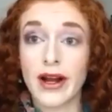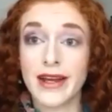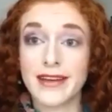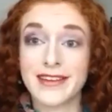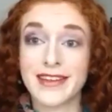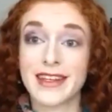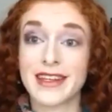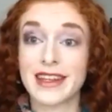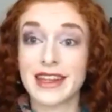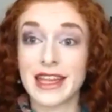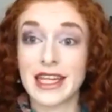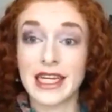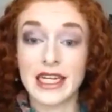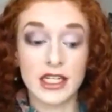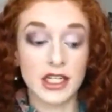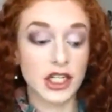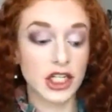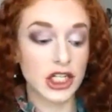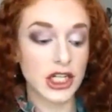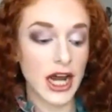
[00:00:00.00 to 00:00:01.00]
as a
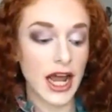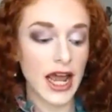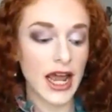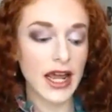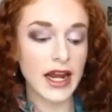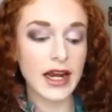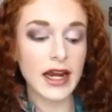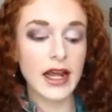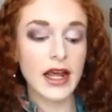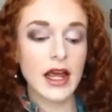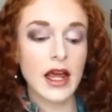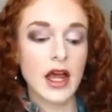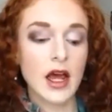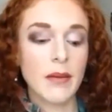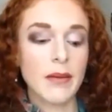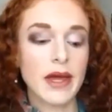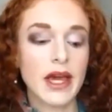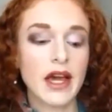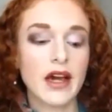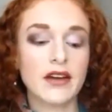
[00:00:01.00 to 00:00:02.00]
lid shade
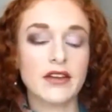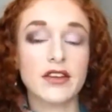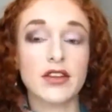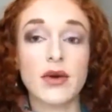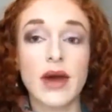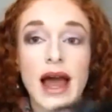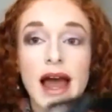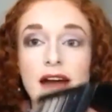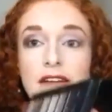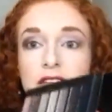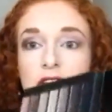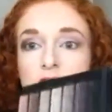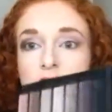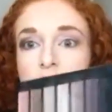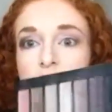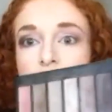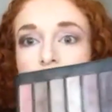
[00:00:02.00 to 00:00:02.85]
because you have this